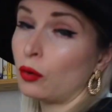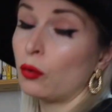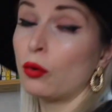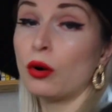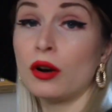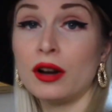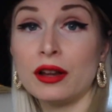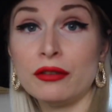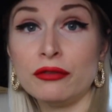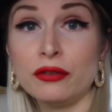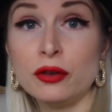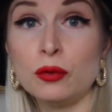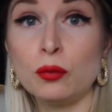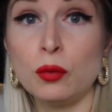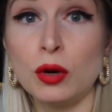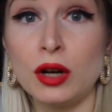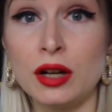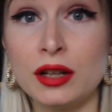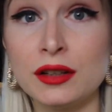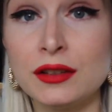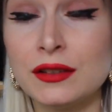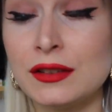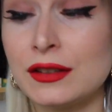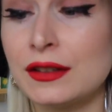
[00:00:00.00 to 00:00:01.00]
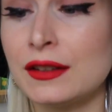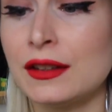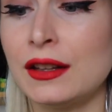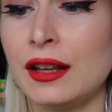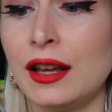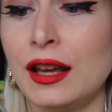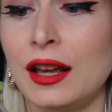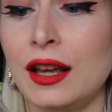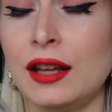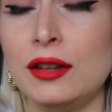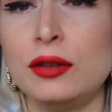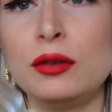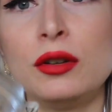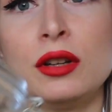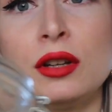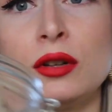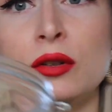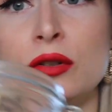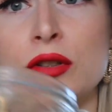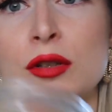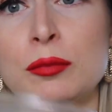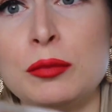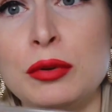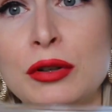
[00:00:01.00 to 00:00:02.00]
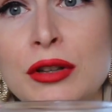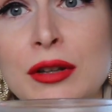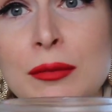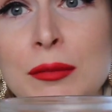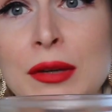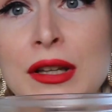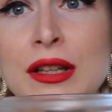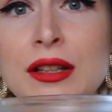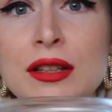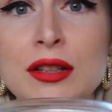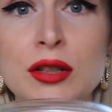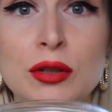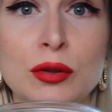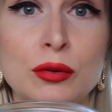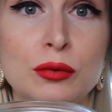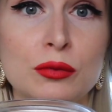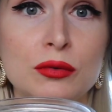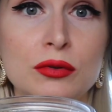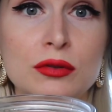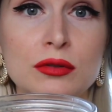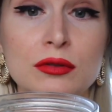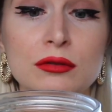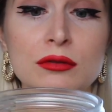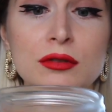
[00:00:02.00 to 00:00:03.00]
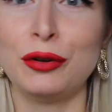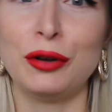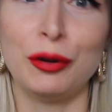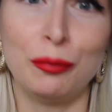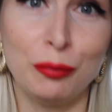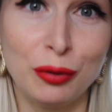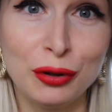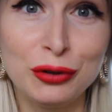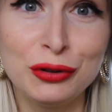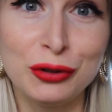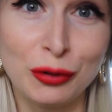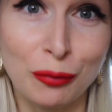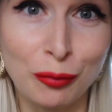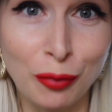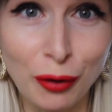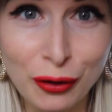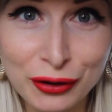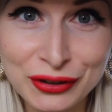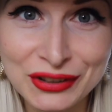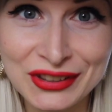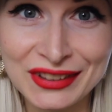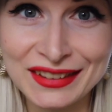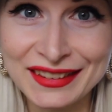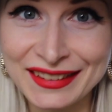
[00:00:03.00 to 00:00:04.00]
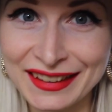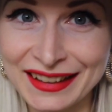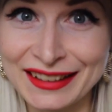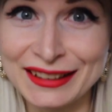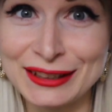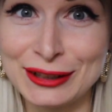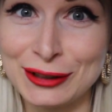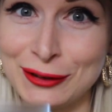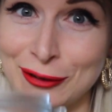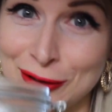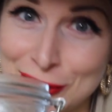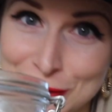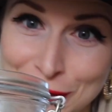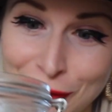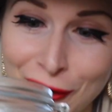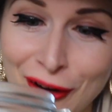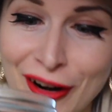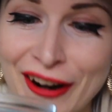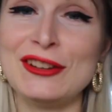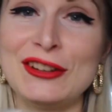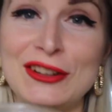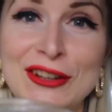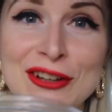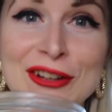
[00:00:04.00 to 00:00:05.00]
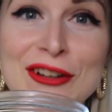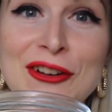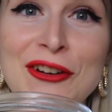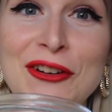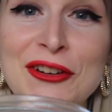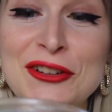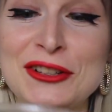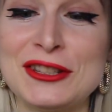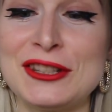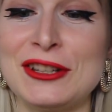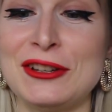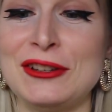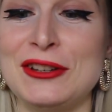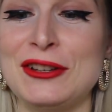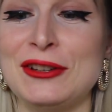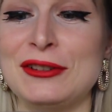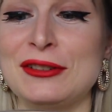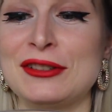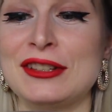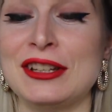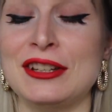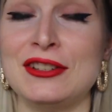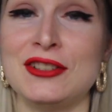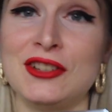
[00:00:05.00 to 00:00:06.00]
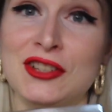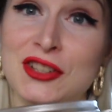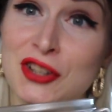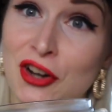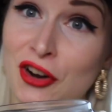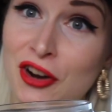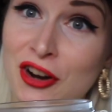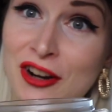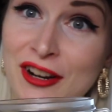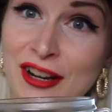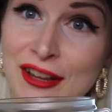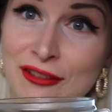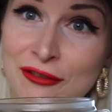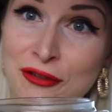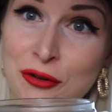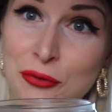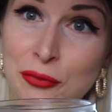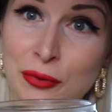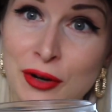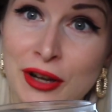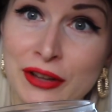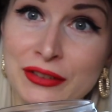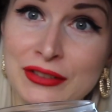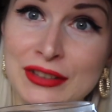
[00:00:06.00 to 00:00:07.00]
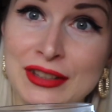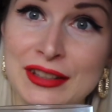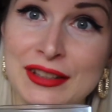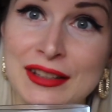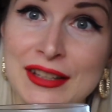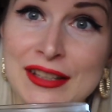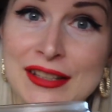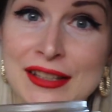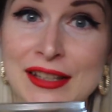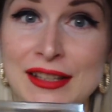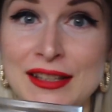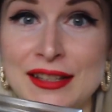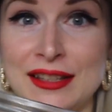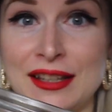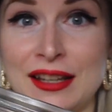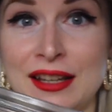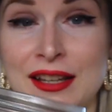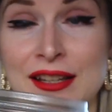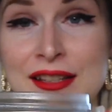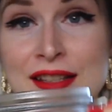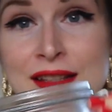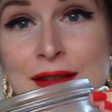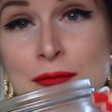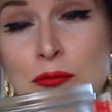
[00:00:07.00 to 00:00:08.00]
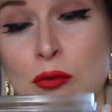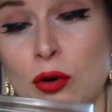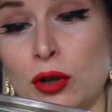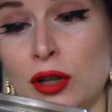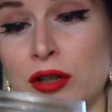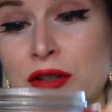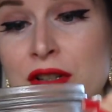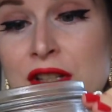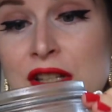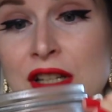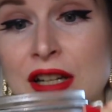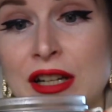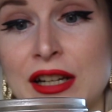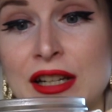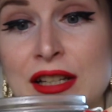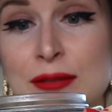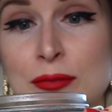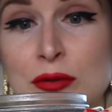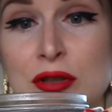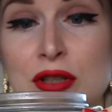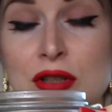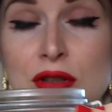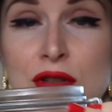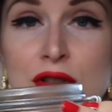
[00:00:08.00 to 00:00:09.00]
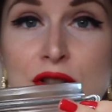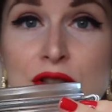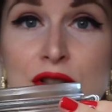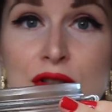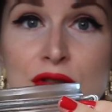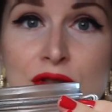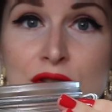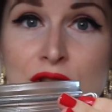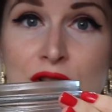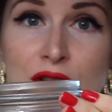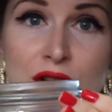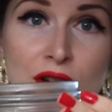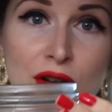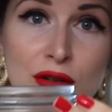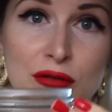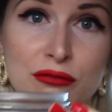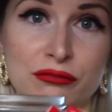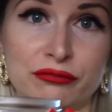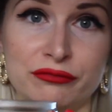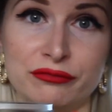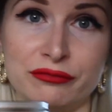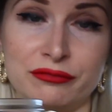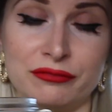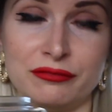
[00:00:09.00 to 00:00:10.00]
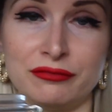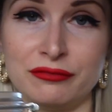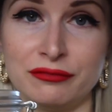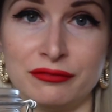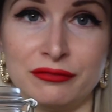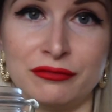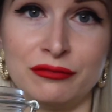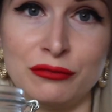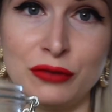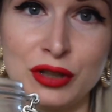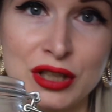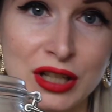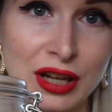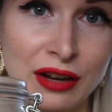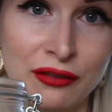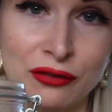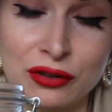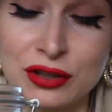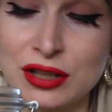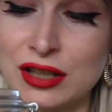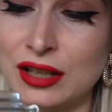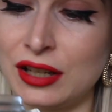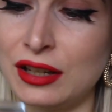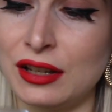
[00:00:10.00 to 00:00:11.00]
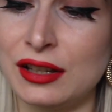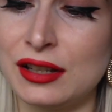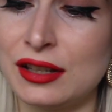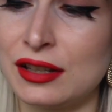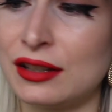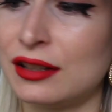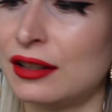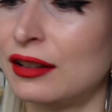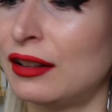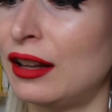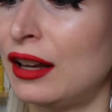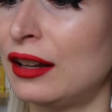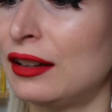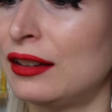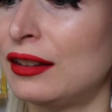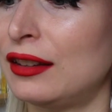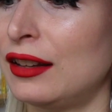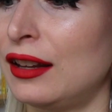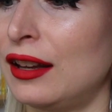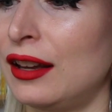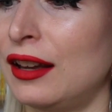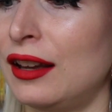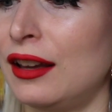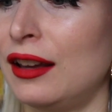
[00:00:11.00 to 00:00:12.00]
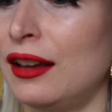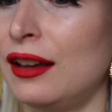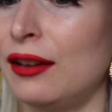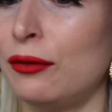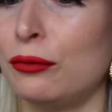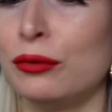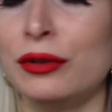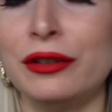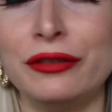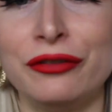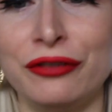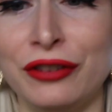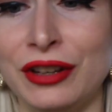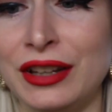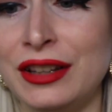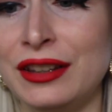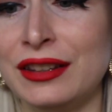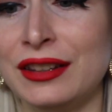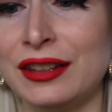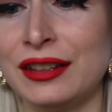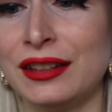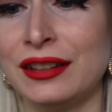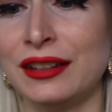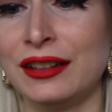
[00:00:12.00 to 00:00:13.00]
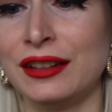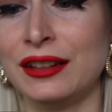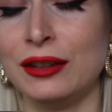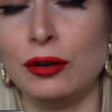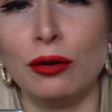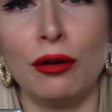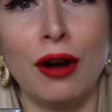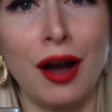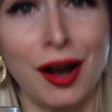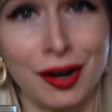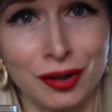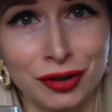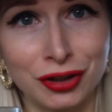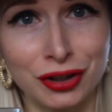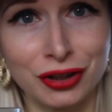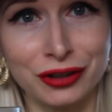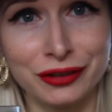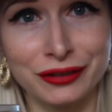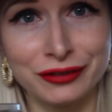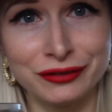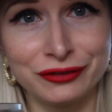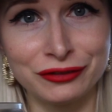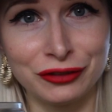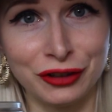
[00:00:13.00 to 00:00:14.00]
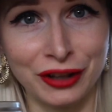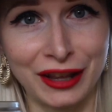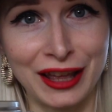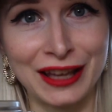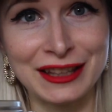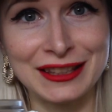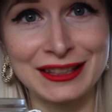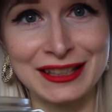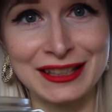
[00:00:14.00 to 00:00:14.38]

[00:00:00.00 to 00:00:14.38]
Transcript: or if you want, you can also put your boxes into a jar. You could also use a jar if you want. This is a smaller size, but you could use, whichever size that will fit your hunger for that